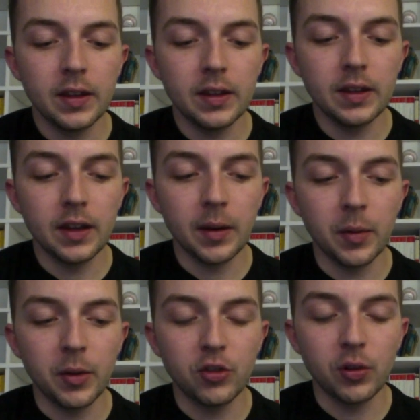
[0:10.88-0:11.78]
going to be
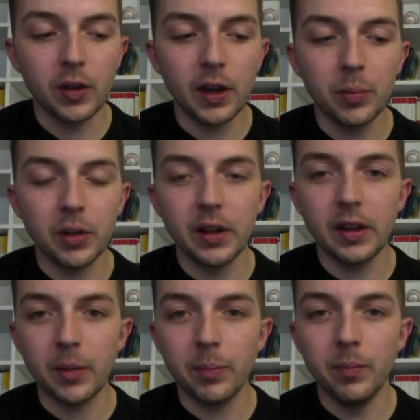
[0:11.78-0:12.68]
showing you how to play it like
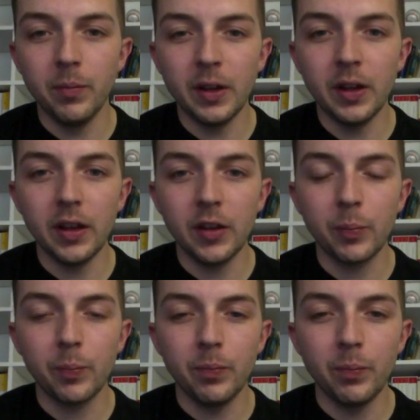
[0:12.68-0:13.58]
as
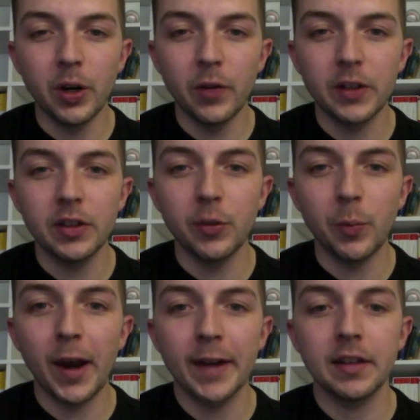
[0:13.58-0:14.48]
perfect as you
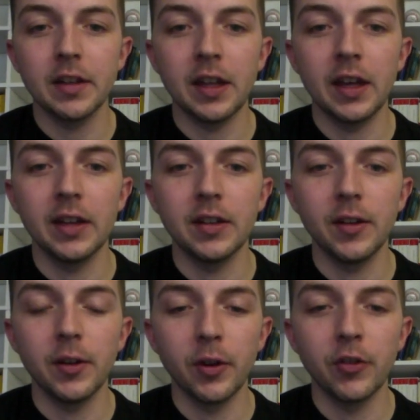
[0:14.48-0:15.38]
practically can to the
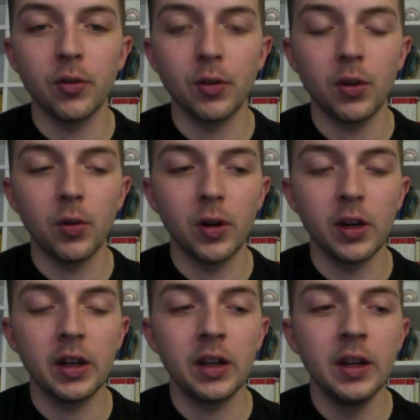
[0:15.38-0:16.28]
original
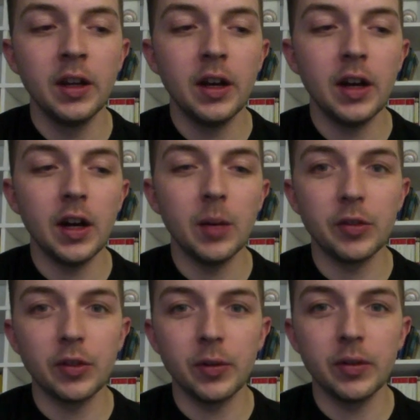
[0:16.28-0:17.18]
recording.
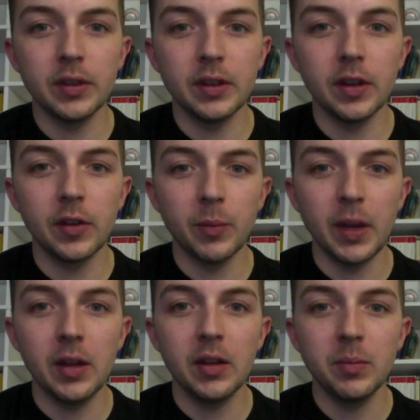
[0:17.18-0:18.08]
So this
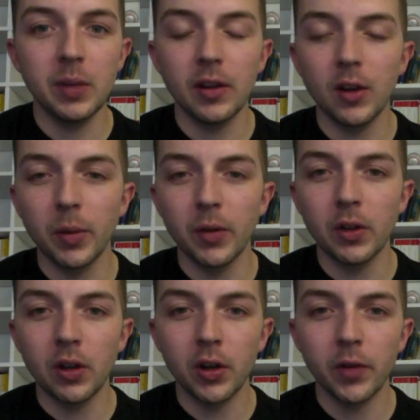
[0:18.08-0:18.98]
may be a little bit of a
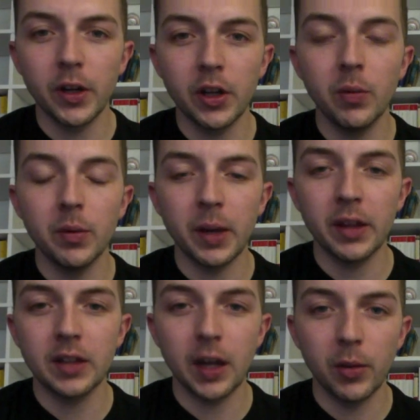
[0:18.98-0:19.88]
longer video, but by the
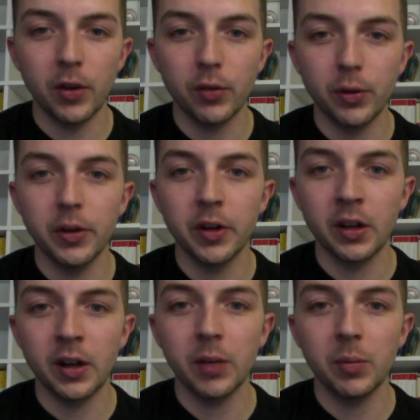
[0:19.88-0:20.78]
time we're through, you're going to
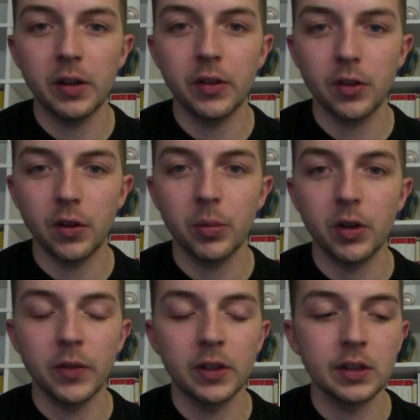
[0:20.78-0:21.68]
know how to play this song
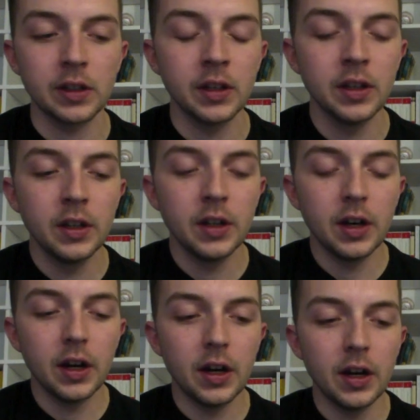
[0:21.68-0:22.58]
perfectly.
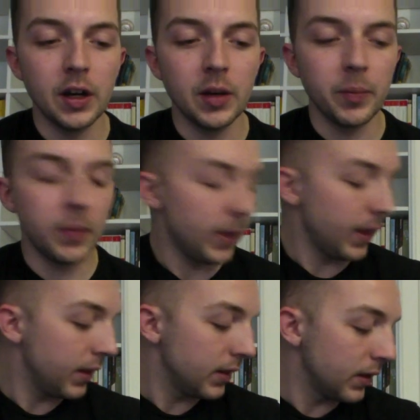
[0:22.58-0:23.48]

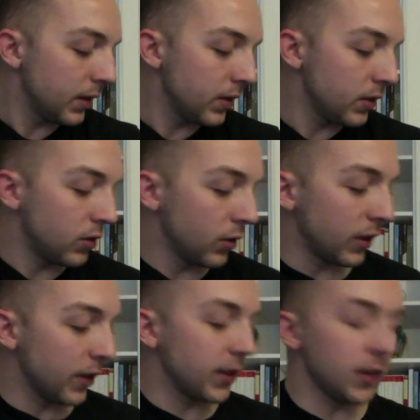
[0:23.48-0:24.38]
Two
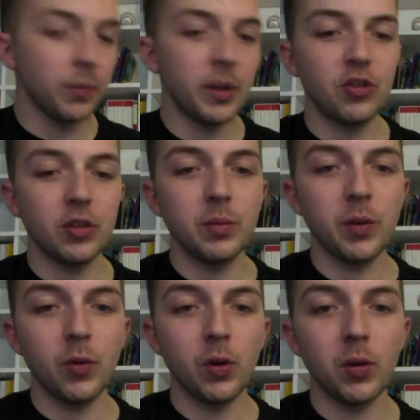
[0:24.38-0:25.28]
things I want to mention
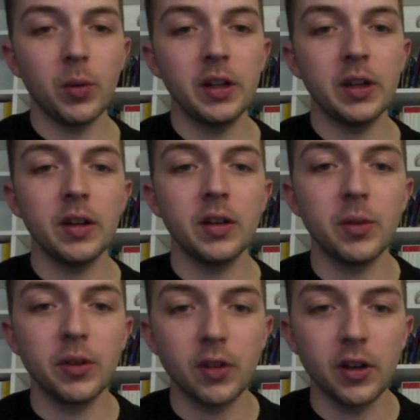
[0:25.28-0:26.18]
before we
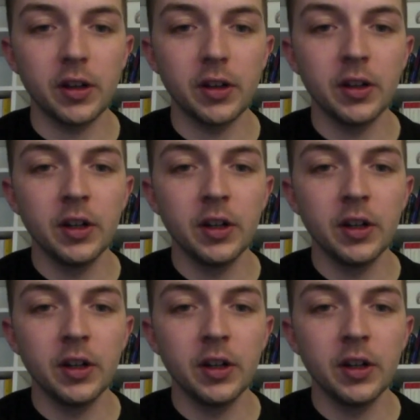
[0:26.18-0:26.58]
start here.